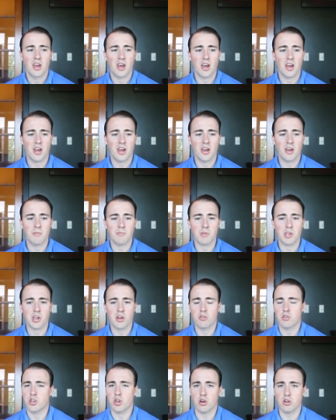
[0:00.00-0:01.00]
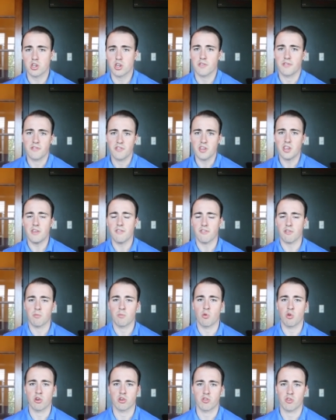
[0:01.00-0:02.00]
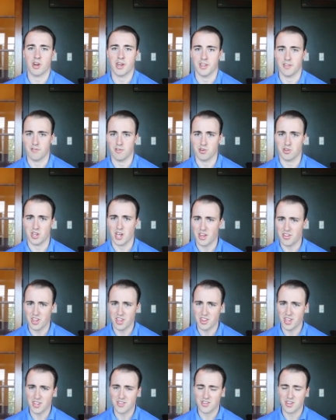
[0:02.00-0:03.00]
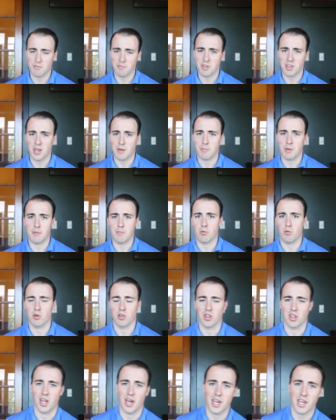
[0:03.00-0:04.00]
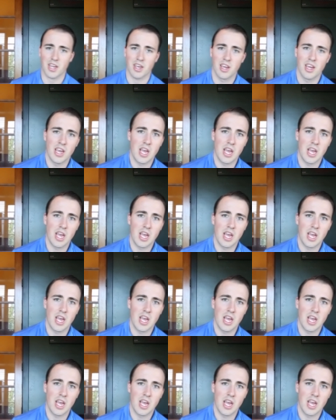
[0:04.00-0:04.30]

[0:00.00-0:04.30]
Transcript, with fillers: Um, you know, charge a fee for more transfers. I think that's something that people would like.